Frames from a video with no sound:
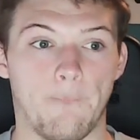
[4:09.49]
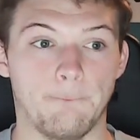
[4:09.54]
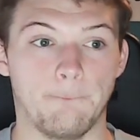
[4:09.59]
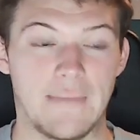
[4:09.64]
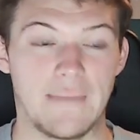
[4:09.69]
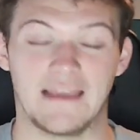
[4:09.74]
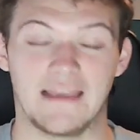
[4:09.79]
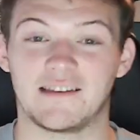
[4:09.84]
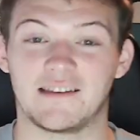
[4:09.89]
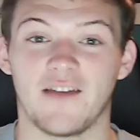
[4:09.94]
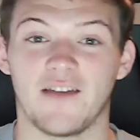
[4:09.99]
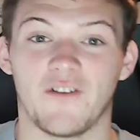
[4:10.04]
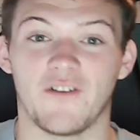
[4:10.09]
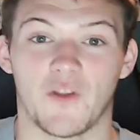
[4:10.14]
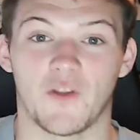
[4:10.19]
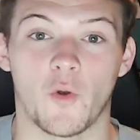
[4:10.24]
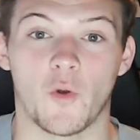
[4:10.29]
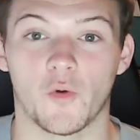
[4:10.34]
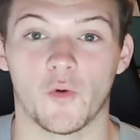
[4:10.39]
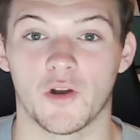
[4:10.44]
make it tough on
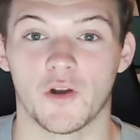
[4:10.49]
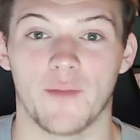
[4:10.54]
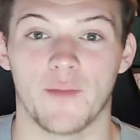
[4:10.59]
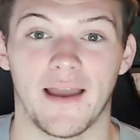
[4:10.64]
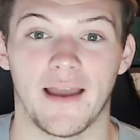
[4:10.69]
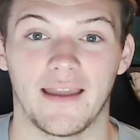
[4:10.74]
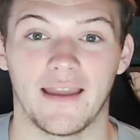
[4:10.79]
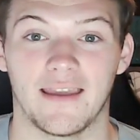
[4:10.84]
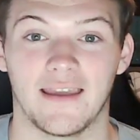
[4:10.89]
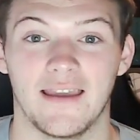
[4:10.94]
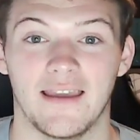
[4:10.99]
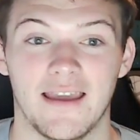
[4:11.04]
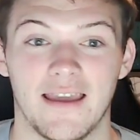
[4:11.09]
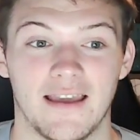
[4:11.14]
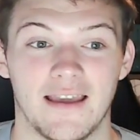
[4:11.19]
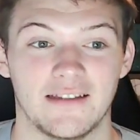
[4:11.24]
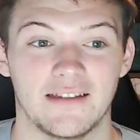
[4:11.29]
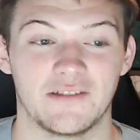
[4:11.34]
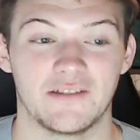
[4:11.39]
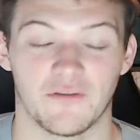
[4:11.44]
the quarterback
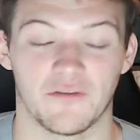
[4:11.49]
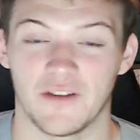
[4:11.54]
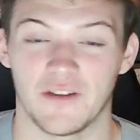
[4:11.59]
to